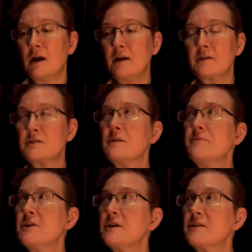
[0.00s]
It's
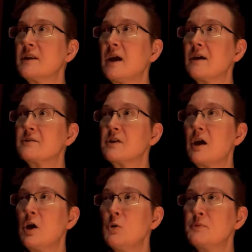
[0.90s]
something that has
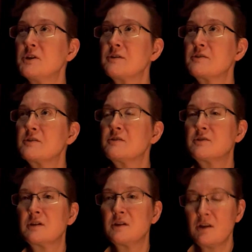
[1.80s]
helped us
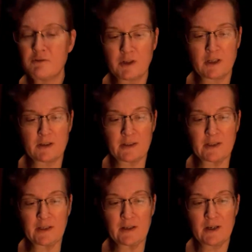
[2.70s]

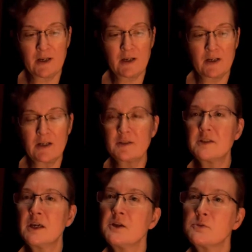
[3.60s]
significantly in the
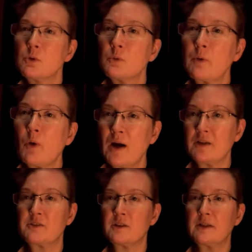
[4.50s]
days where we were
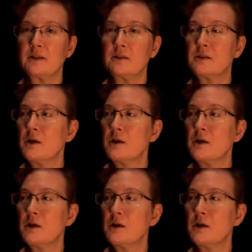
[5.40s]
isolated,